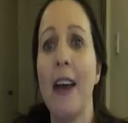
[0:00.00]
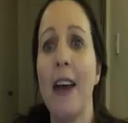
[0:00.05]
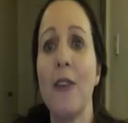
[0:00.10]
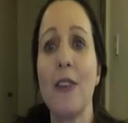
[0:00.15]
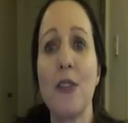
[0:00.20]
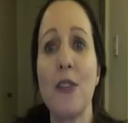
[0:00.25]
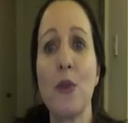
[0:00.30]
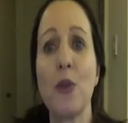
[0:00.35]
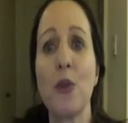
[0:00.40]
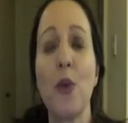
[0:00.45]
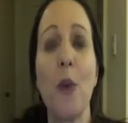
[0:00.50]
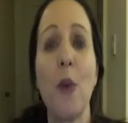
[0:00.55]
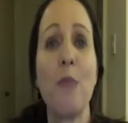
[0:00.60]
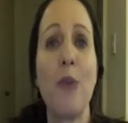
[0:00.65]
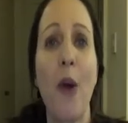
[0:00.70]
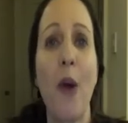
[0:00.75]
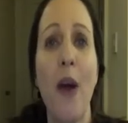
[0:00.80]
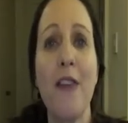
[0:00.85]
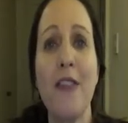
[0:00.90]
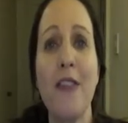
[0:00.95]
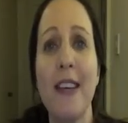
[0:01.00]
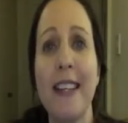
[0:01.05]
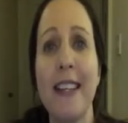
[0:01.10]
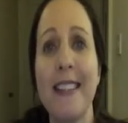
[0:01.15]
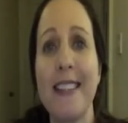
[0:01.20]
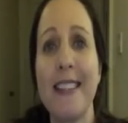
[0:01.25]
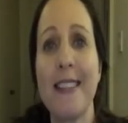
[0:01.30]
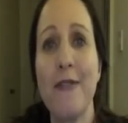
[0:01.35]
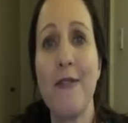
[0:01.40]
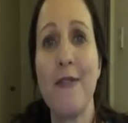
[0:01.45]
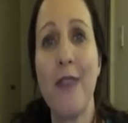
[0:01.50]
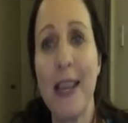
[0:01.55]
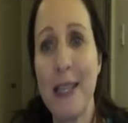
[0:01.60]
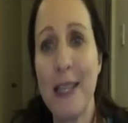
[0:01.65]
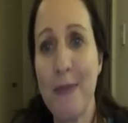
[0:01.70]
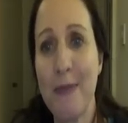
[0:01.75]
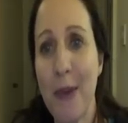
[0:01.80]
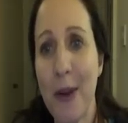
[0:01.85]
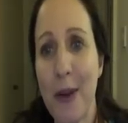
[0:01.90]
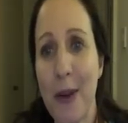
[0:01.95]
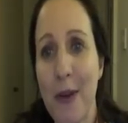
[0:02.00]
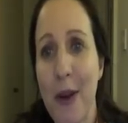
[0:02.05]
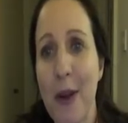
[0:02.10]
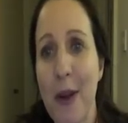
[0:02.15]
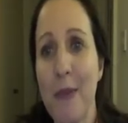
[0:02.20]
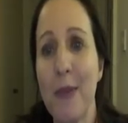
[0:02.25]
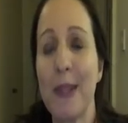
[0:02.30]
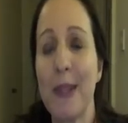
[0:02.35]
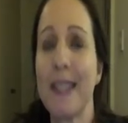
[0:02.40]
There's also a private Facebook group,